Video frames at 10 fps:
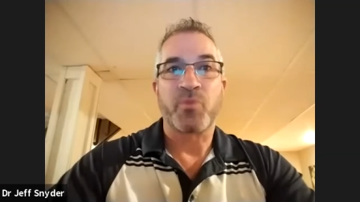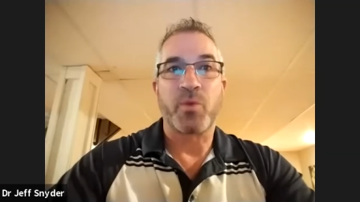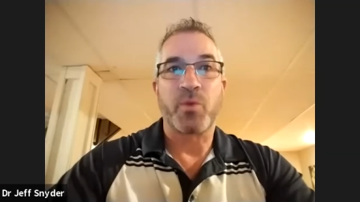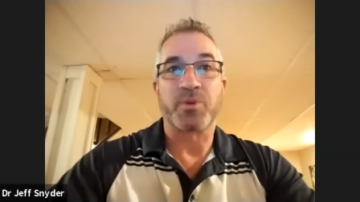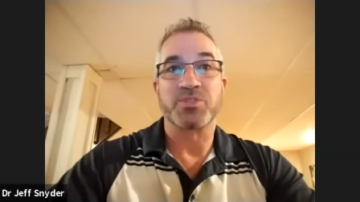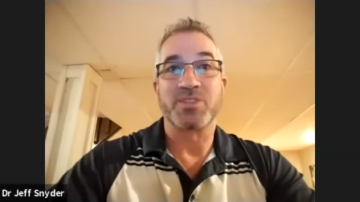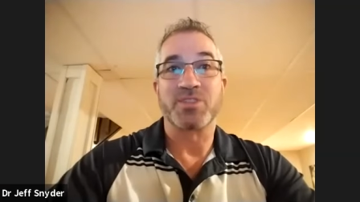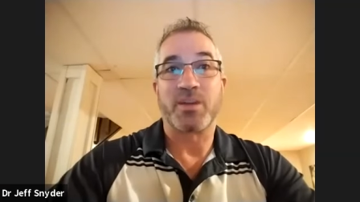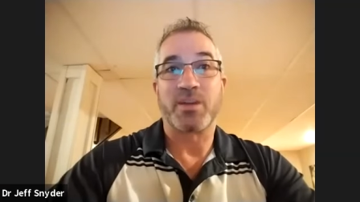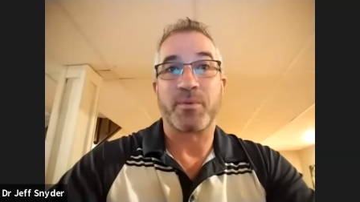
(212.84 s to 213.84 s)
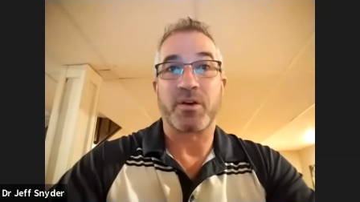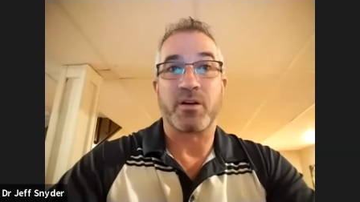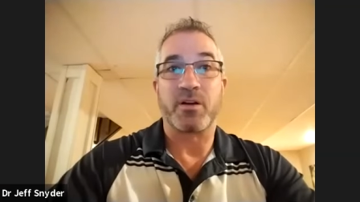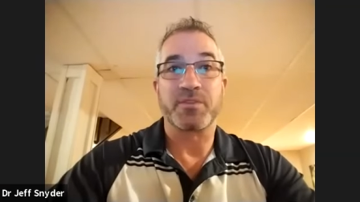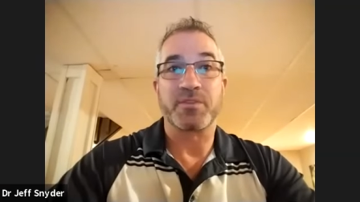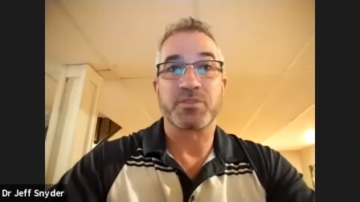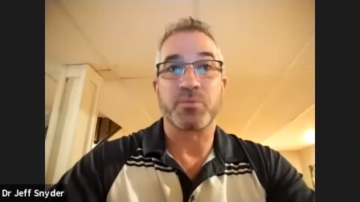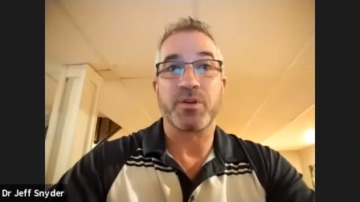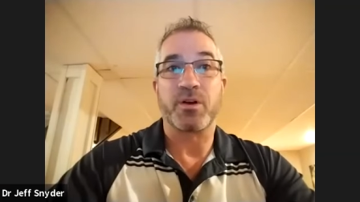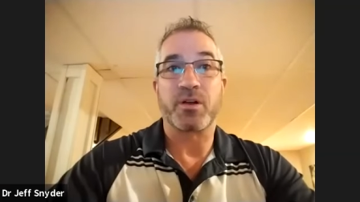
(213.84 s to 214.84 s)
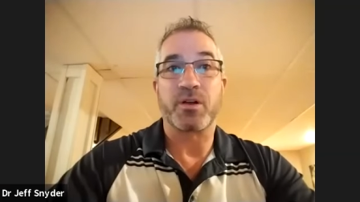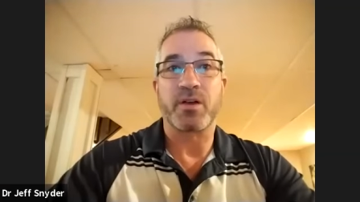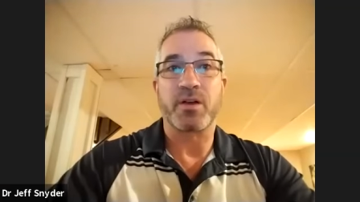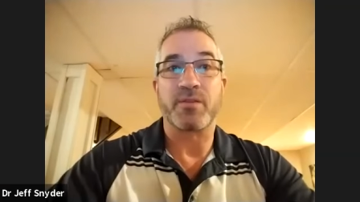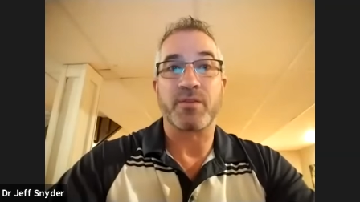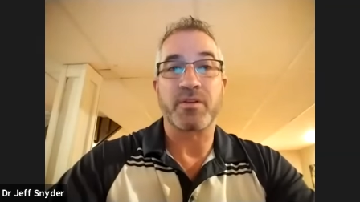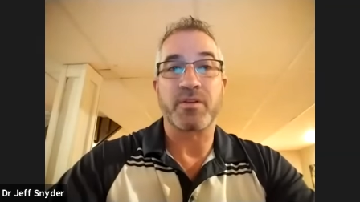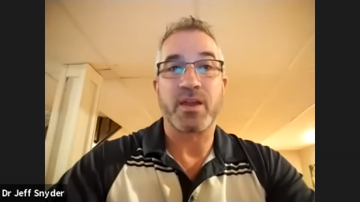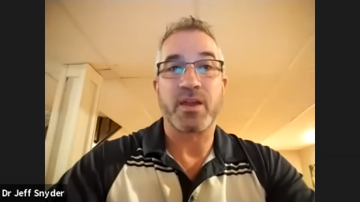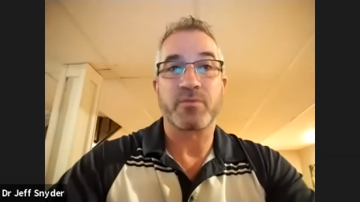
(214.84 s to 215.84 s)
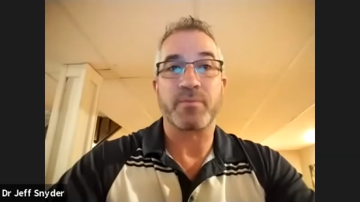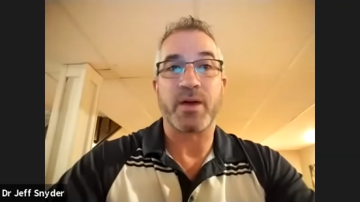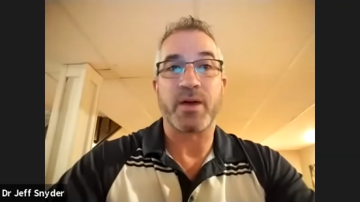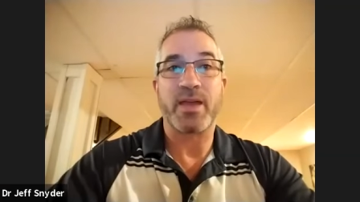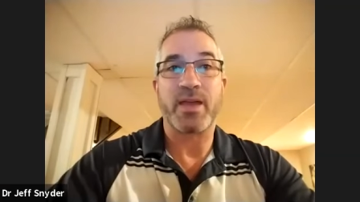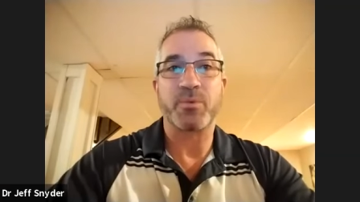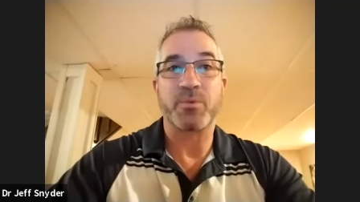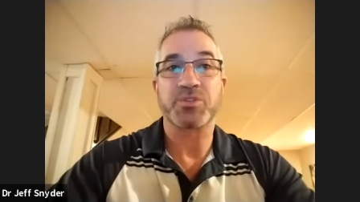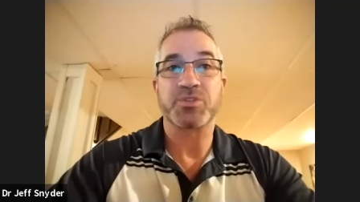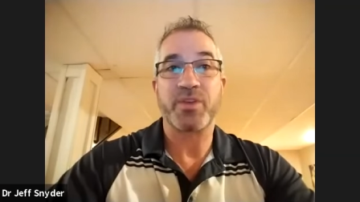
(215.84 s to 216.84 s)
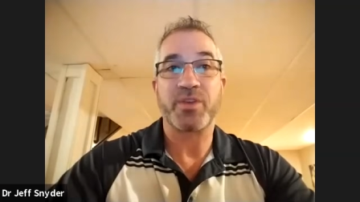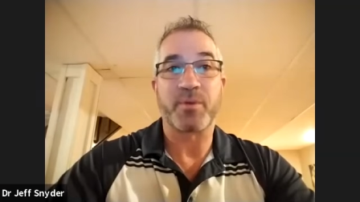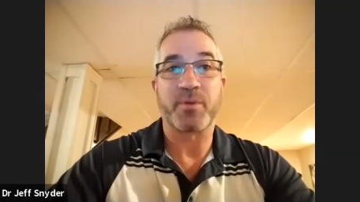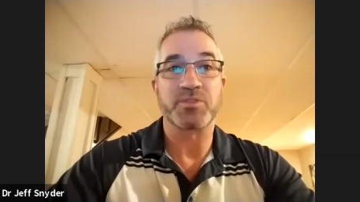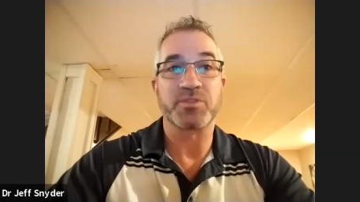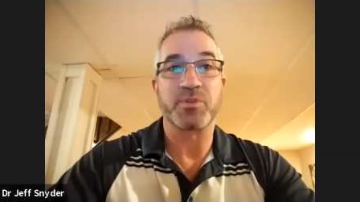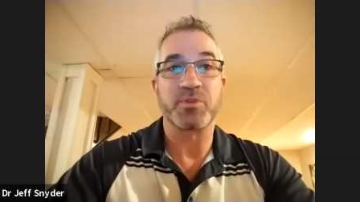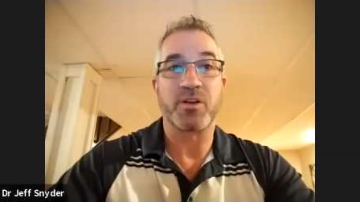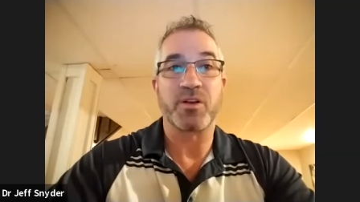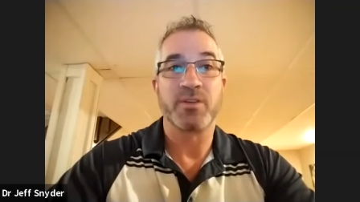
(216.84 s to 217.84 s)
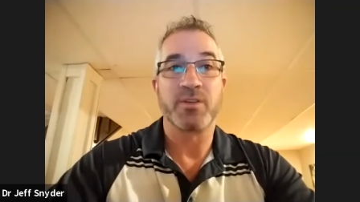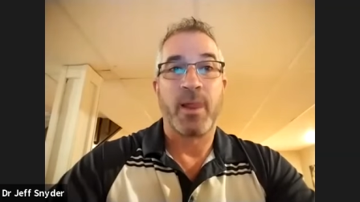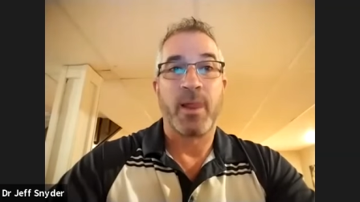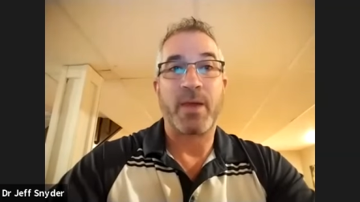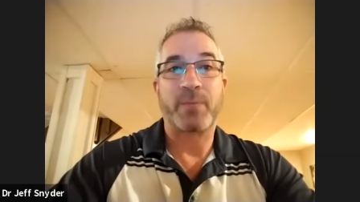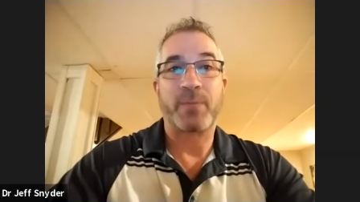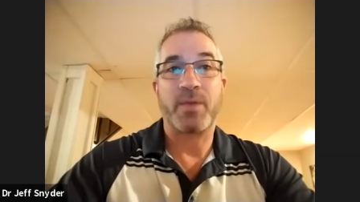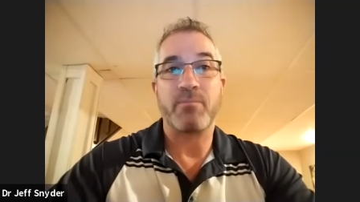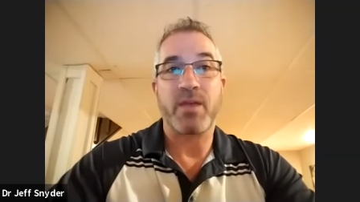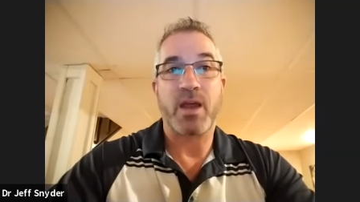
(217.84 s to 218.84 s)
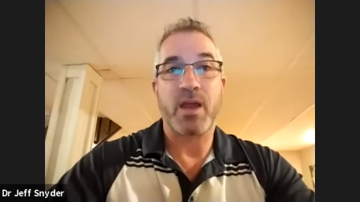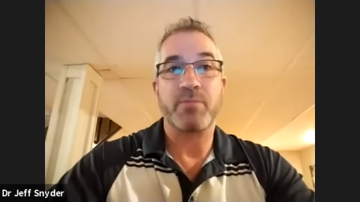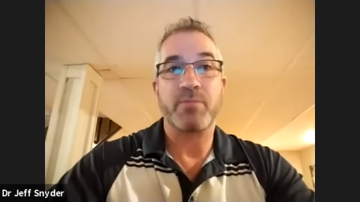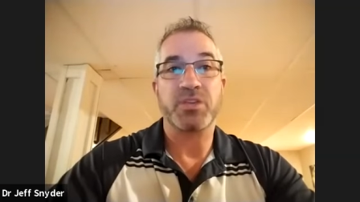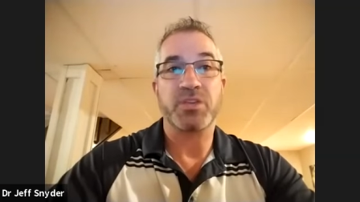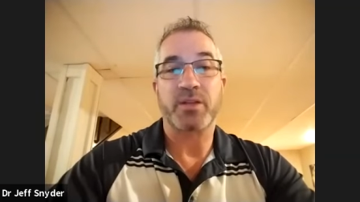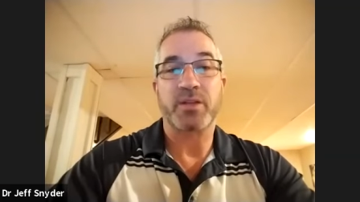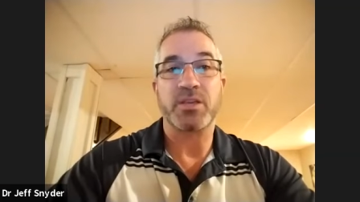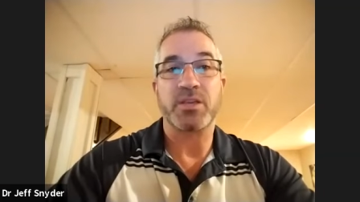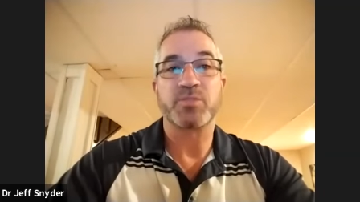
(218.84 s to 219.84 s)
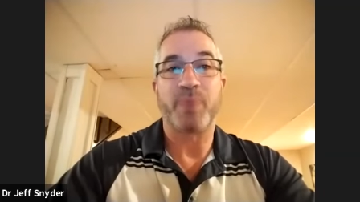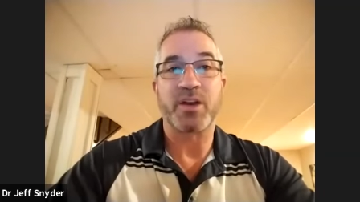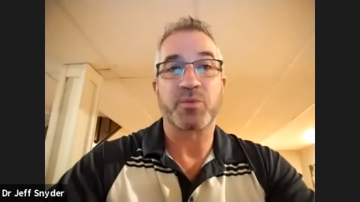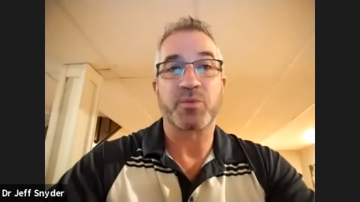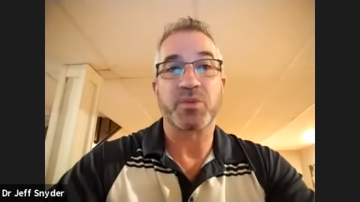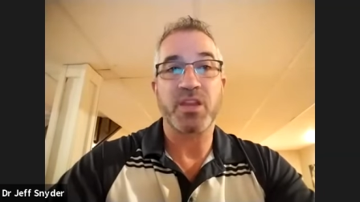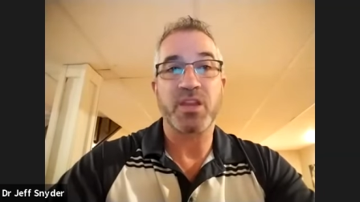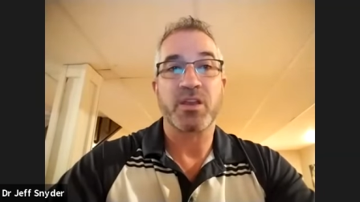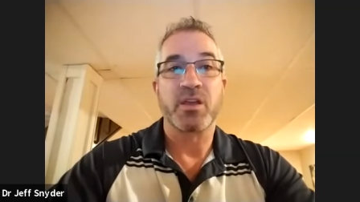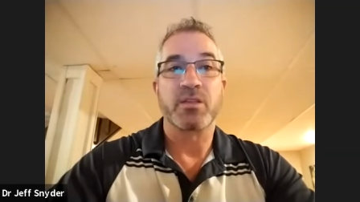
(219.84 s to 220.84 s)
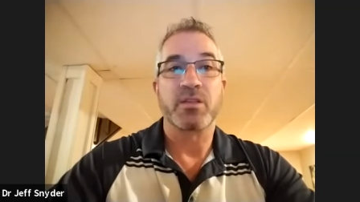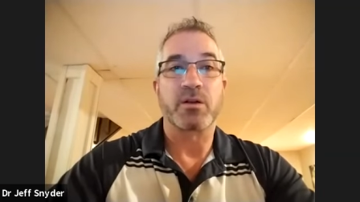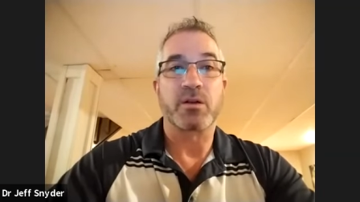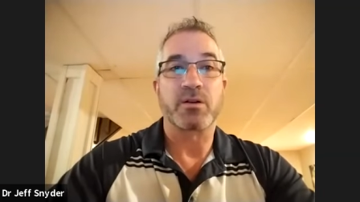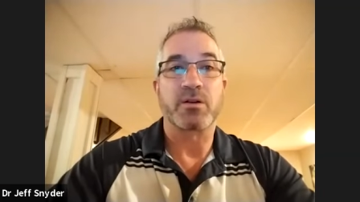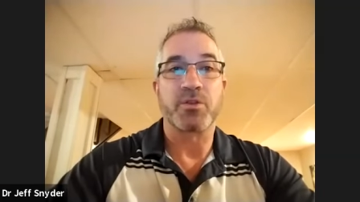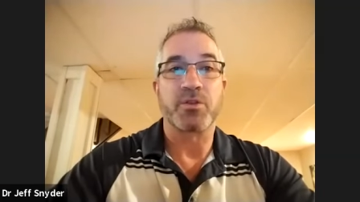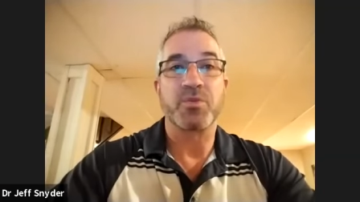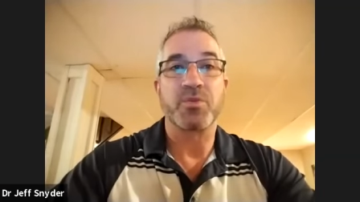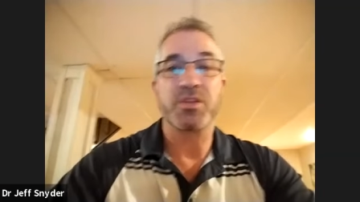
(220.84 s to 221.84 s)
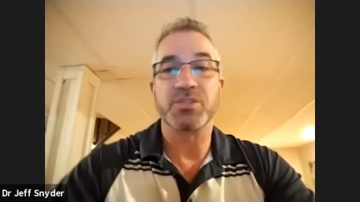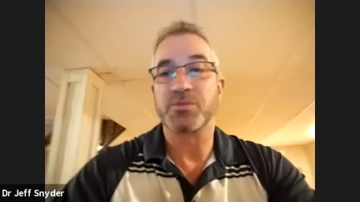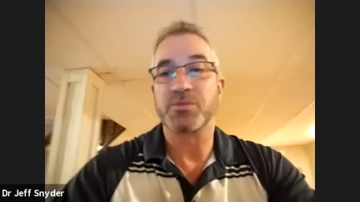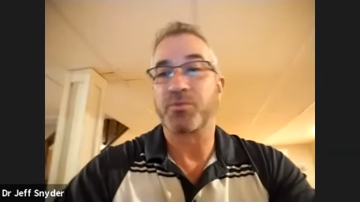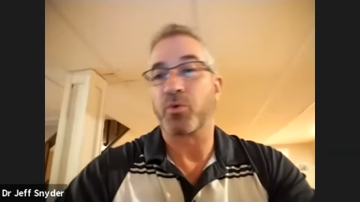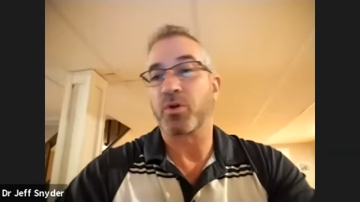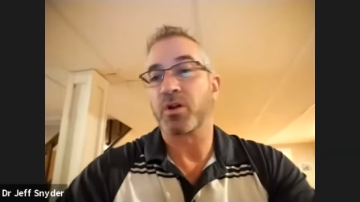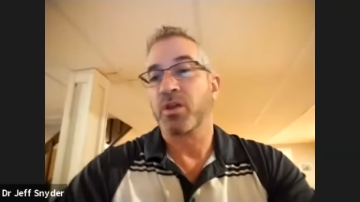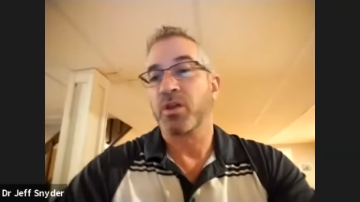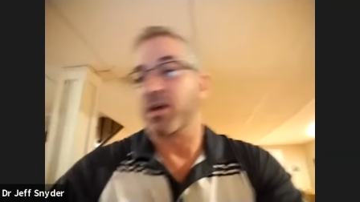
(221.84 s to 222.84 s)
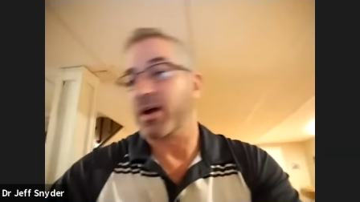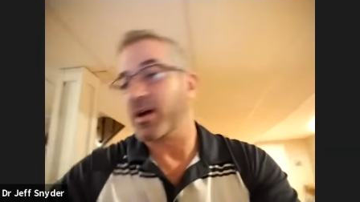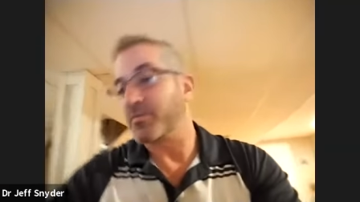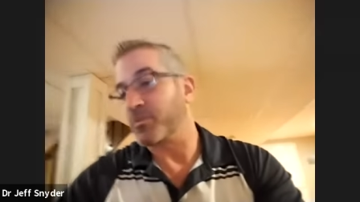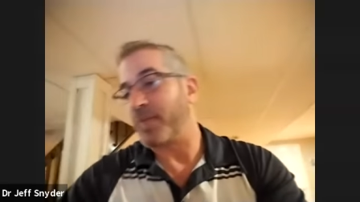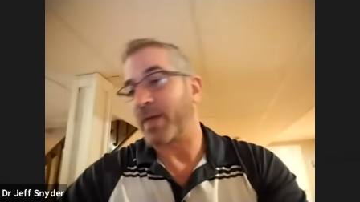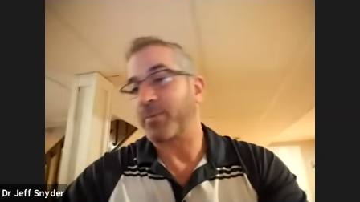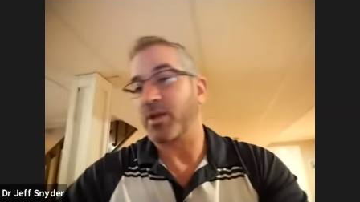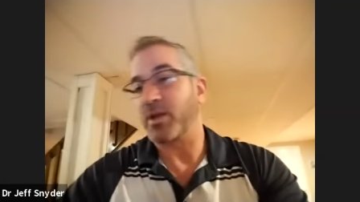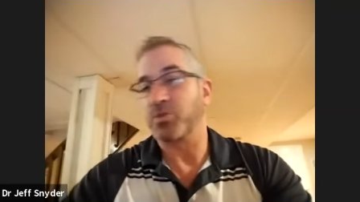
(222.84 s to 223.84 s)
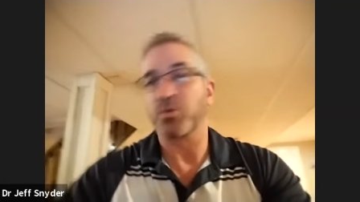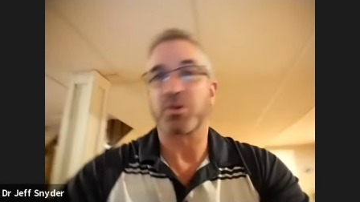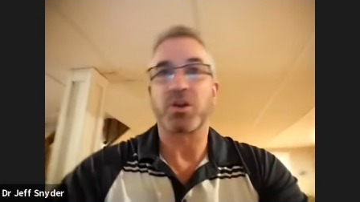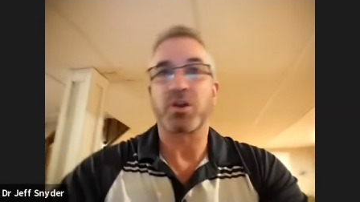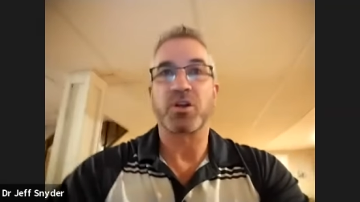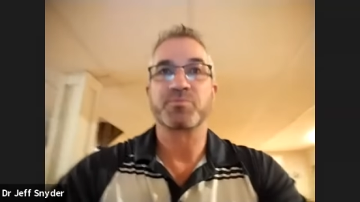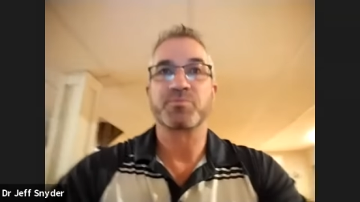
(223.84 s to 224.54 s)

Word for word: when a person does come in our office, we are uh, very careful about how we screen a person because back pain may not be directly spinal related. There are other reasons for, uh, for back pain to occur.